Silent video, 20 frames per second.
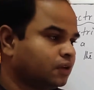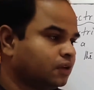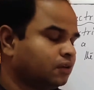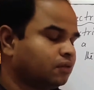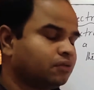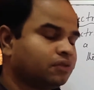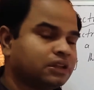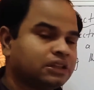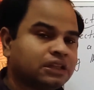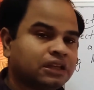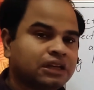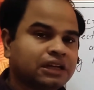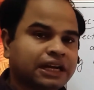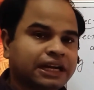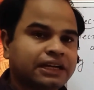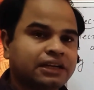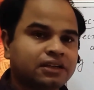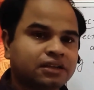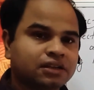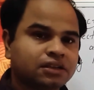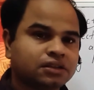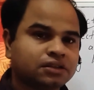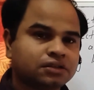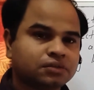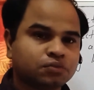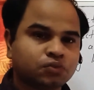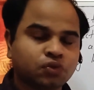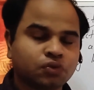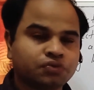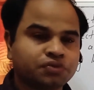When the light rays
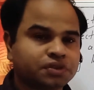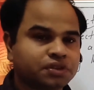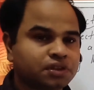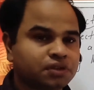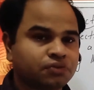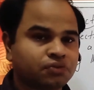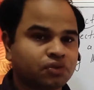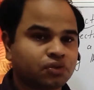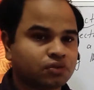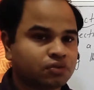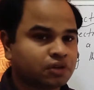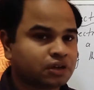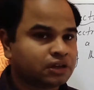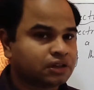moves in the forward